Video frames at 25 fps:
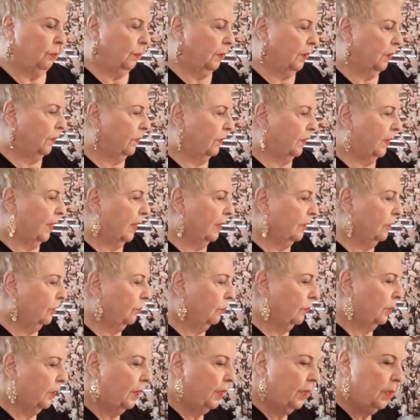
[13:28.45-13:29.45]
What is the
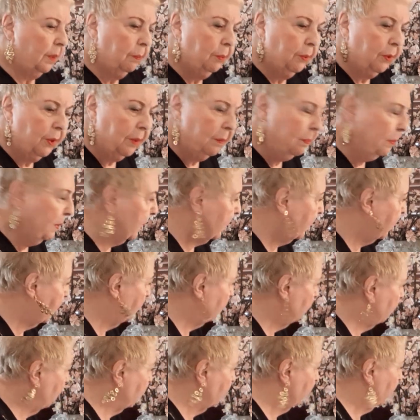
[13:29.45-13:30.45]
actual keyboard made
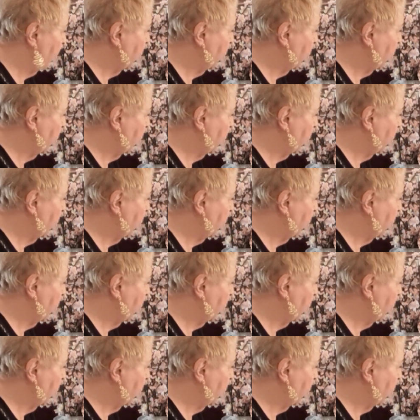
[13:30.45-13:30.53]
up of?